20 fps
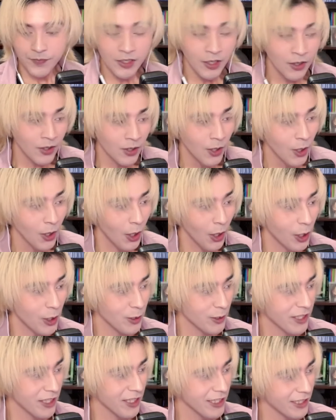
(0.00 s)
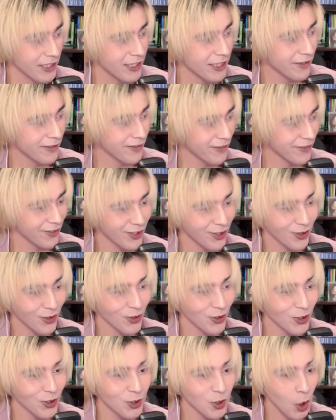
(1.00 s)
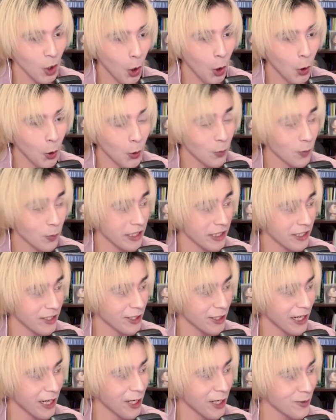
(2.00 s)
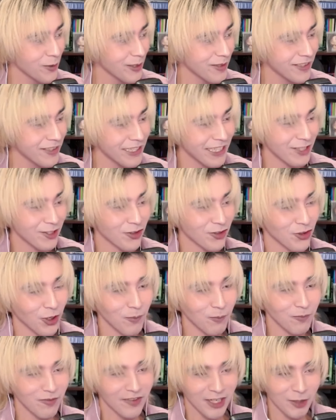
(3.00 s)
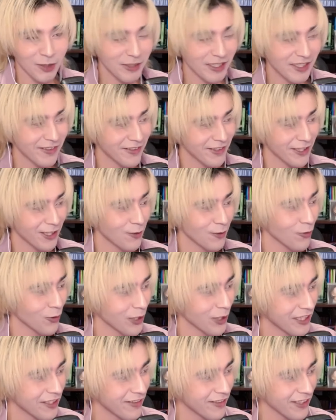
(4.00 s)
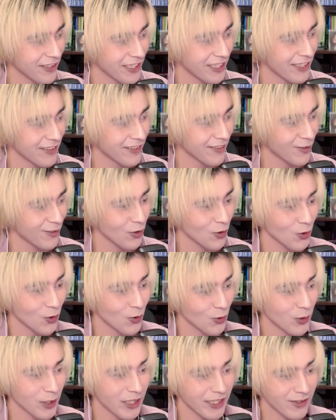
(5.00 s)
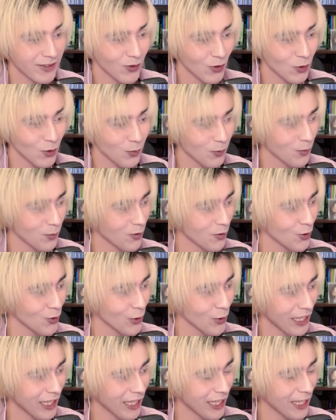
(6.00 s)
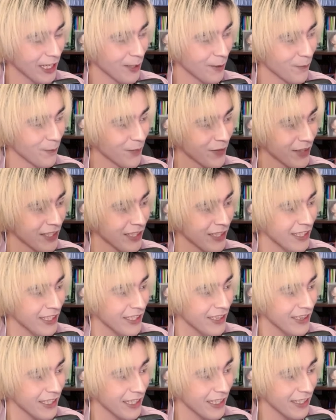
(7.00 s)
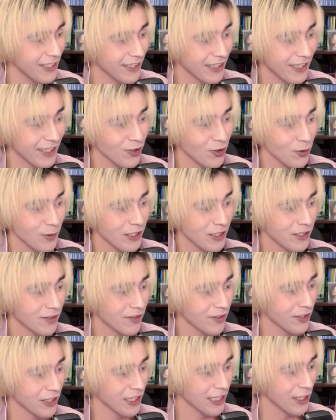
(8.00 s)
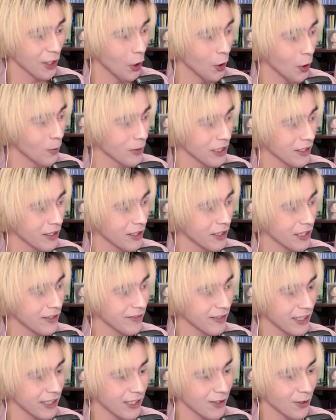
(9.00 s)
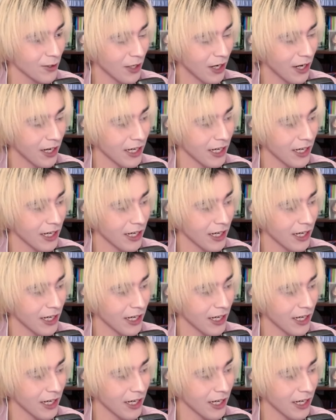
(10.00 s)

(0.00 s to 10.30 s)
Okay, it's two. Oh my god, I always like jump scare myself when I see it's 2 a.m. That should be concerning. Oh my god, it's out.